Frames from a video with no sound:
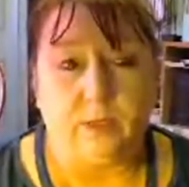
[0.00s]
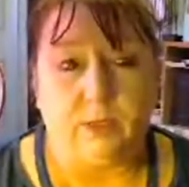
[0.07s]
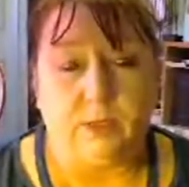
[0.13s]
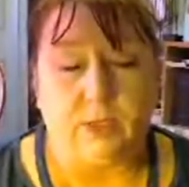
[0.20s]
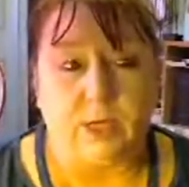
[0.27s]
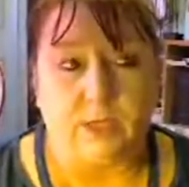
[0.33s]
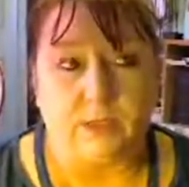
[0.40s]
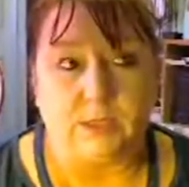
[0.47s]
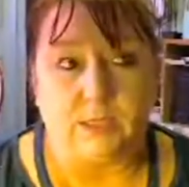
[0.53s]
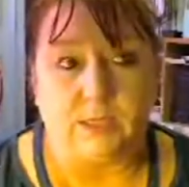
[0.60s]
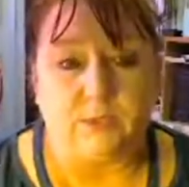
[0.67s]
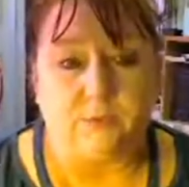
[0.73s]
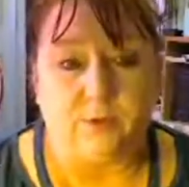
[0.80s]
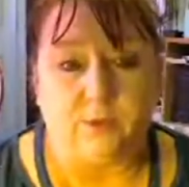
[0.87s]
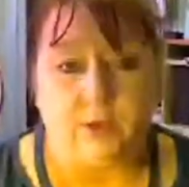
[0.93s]
does
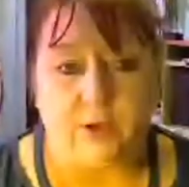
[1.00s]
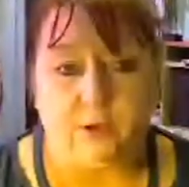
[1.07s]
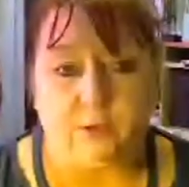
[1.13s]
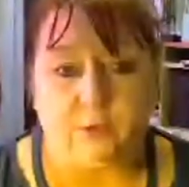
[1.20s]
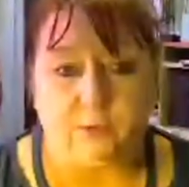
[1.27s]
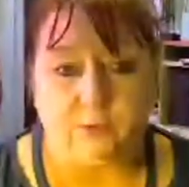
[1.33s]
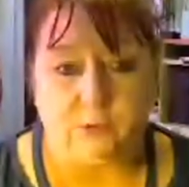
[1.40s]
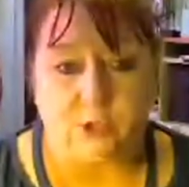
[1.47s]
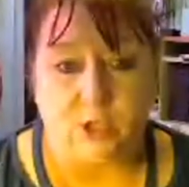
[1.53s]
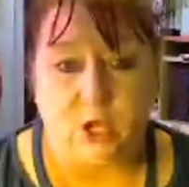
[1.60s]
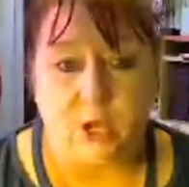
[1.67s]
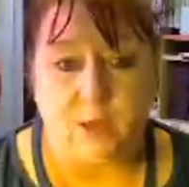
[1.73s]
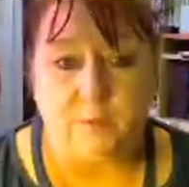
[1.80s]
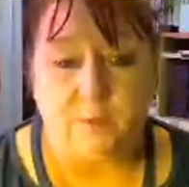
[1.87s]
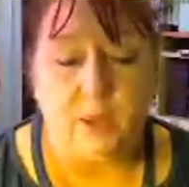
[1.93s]
things for their
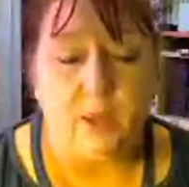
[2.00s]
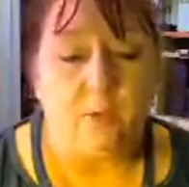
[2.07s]
shop